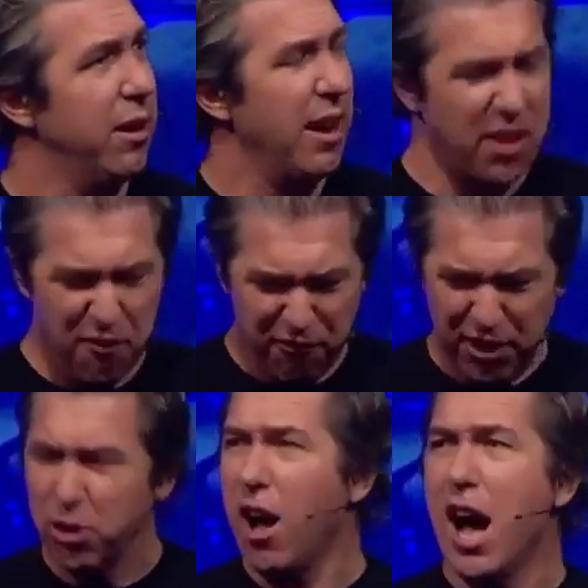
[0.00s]
And they
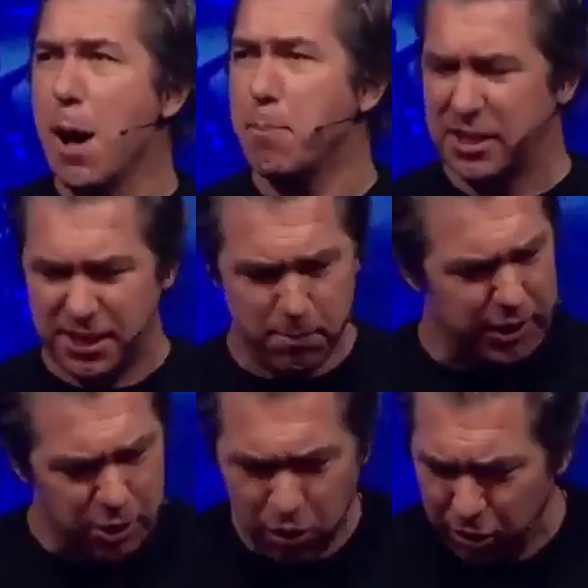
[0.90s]
feel opposite,
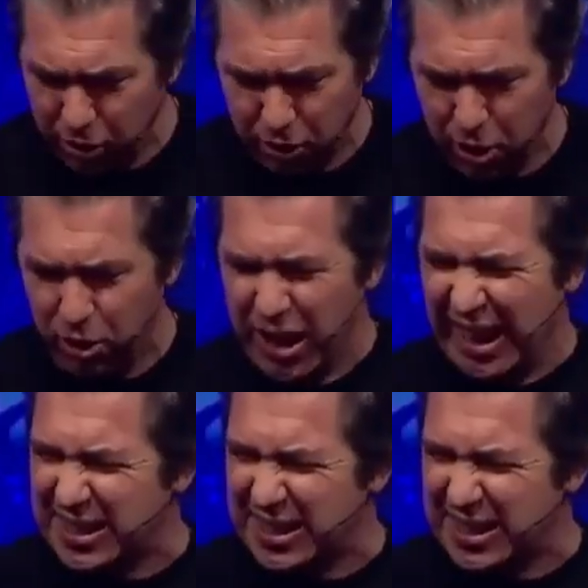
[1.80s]
but no, no, no, no.